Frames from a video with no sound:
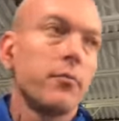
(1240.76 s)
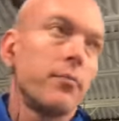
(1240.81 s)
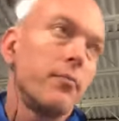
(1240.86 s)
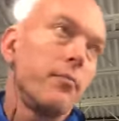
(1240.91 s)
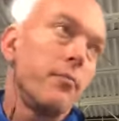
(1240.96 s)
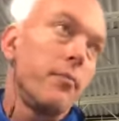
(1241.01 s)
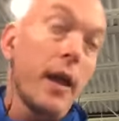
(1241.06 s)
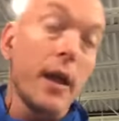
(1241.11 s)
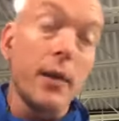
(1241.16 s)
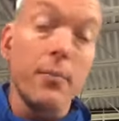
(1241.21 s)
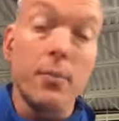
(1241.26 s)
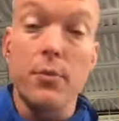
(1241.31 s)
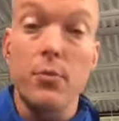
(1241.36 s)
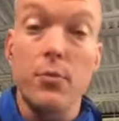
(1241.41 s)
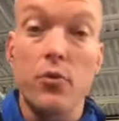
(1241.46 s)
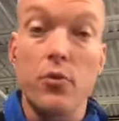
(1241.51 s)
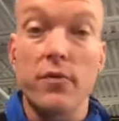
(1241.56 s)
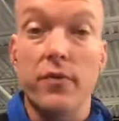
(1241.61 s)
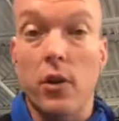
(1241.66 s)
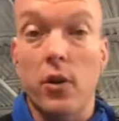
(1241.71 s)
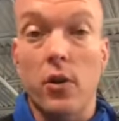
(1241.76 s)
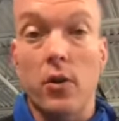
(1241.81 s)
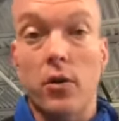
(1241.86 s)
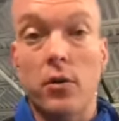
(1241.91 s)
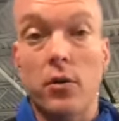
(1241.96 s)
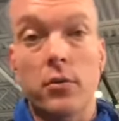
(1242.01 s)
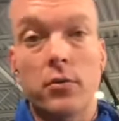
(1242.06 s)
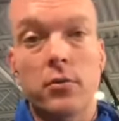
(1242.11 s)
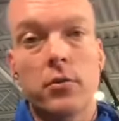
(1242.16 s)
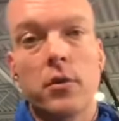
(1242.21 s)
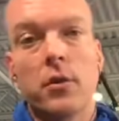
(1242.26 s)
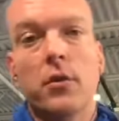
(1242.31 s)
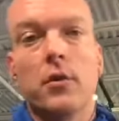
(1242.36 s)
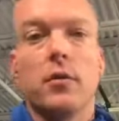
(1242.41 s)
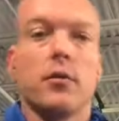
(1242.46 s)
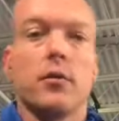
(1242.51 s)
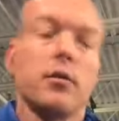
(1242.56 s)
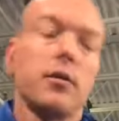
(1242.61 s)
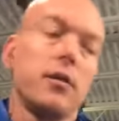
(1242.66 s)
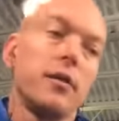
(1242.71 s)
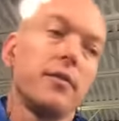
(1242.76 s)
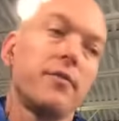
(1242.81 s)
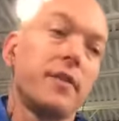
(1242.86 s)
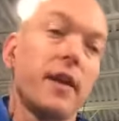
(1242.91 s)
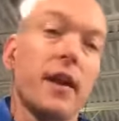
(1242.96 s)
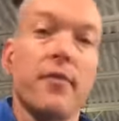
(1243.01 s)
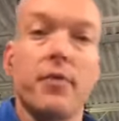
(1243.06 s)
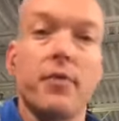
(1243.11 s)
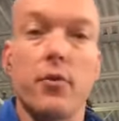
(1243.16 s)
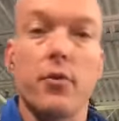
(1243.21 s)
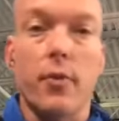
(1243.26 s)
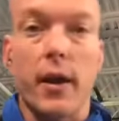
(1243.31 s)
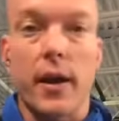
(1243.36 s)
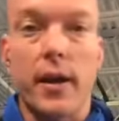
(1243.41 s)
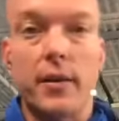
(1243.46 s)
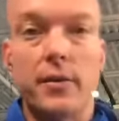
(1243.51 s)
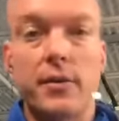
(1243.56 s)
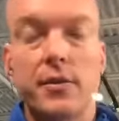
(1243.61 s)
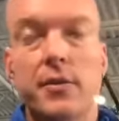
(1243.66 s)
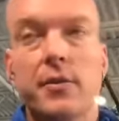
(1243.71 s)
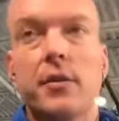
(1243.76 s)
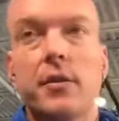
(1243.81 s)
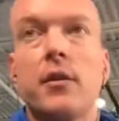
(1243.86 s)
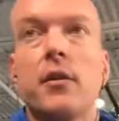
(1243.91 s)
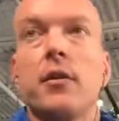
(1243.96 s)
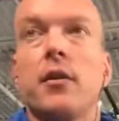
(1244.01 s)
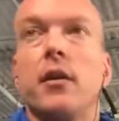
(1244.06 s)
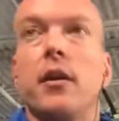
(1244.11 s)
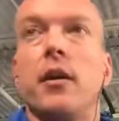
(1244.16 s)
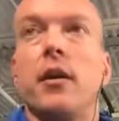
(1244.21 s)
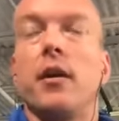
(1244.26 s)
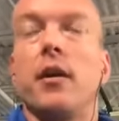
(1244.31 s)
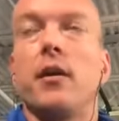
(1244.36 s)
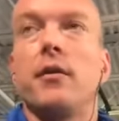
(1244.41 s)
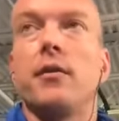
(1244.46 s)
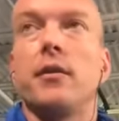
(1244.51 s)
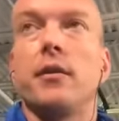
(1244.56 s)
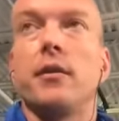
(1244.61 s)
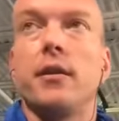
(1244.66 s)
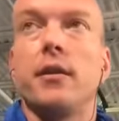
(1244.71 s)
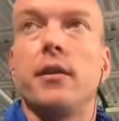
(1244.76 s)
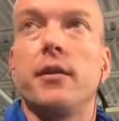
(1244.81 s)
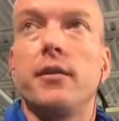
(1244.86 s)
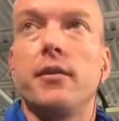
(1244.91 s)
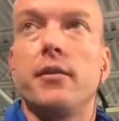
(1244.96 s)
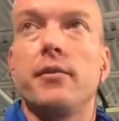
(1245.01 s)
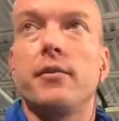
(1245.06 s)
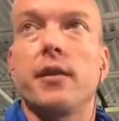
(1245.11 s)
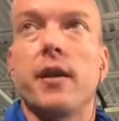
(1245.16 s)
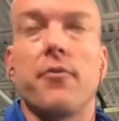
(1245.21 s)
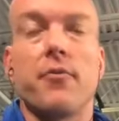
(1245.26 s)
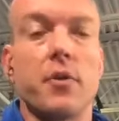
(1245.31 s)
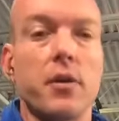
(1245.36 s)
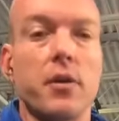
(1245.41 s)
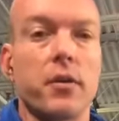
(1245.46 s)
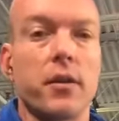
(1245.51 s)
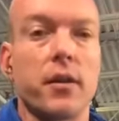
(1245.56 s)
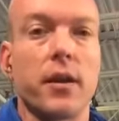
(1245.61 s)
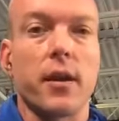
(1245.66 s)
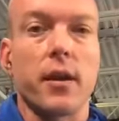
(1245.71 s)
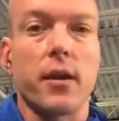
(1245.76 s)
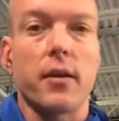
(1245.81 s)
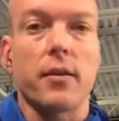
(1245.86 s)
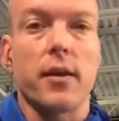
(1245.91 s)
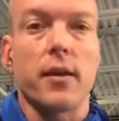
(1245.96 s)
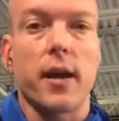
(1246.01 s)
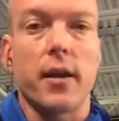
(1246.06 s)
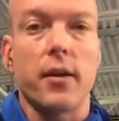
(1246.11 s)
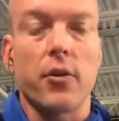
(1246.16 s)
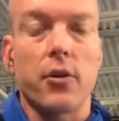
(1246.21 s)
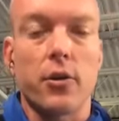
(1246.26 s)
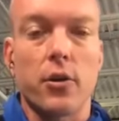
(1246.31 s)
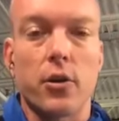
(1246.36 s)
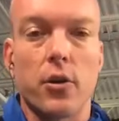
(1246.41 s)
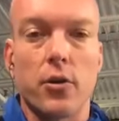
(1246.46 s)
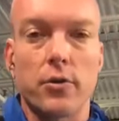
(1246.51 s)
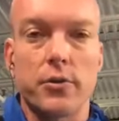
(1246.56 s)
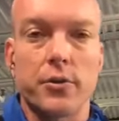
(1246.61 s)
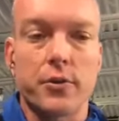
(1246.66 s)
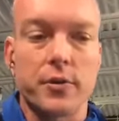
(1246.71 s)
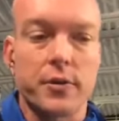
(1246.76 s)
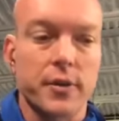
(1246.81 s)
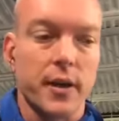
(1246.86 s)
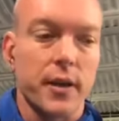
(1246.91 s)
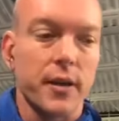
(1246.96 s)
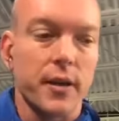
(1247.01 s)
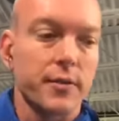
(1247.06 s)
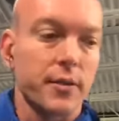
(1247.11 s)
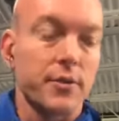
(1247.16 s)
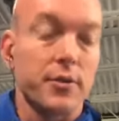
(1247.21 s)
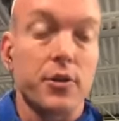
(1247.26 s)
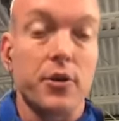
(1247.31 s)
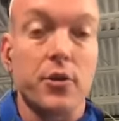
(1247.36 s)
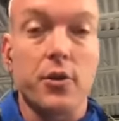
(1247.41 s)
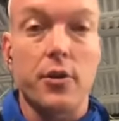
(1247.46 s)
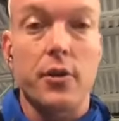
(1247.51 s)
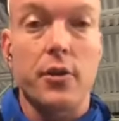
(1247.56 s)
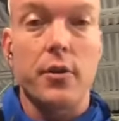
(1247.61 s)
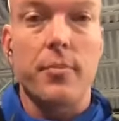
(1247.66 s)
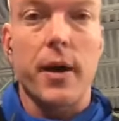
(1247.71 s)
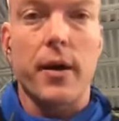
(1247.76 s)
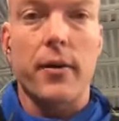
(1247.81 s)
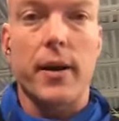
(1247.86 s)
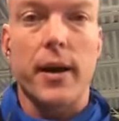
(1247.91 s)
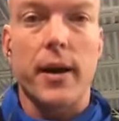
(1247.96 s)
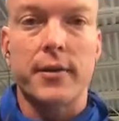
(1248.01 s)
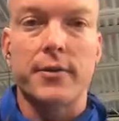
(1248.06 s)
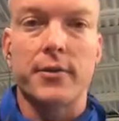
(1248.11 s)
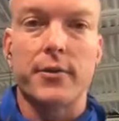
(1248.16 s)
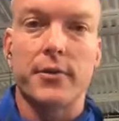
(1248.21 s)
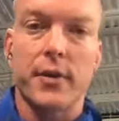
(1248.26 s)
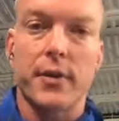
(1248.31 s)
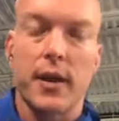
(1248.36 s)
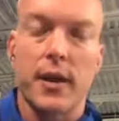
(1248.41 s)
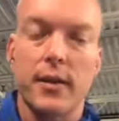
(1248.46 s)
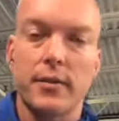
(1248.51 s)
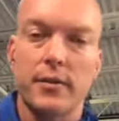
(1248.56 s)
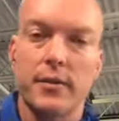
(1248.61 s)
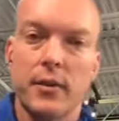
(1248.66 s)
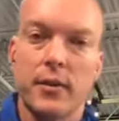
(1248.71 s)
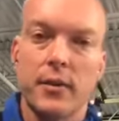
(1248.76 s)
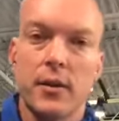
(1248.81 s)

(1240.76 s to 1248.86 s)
maybe move long, lift heavy weights, and it is everything that our culture says is good about exercise.